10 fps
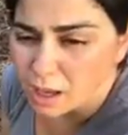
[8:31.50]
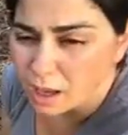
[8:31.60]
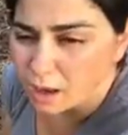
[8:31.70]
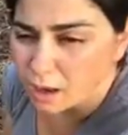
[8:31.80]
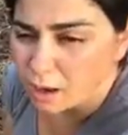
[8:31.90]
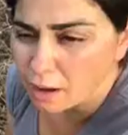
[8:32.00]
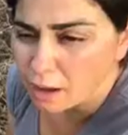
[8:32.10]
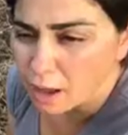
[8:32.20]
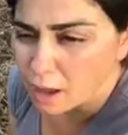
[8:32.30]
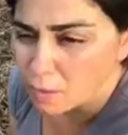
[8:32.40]

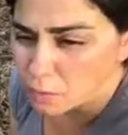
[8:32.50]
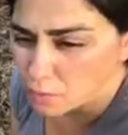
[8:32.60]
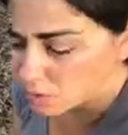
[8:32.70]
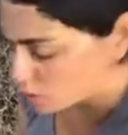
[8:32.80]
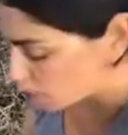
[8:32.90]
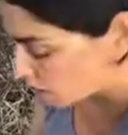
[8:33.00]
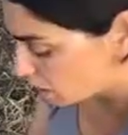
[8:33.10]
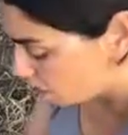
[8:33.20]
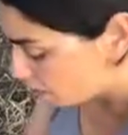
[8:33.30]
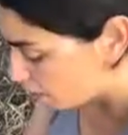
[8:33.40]
I will just
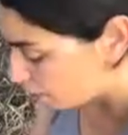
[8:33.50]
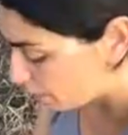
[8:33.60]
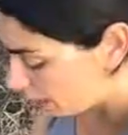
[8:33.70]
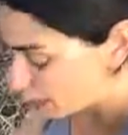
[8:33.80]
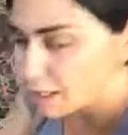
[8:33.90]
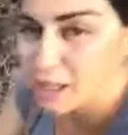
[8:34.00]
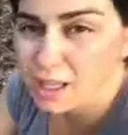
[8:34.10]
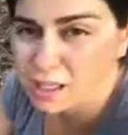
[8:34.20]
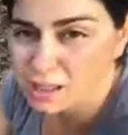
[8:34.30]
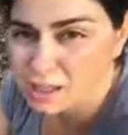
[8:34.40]
come back
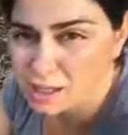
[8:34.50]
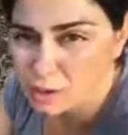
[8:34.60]
and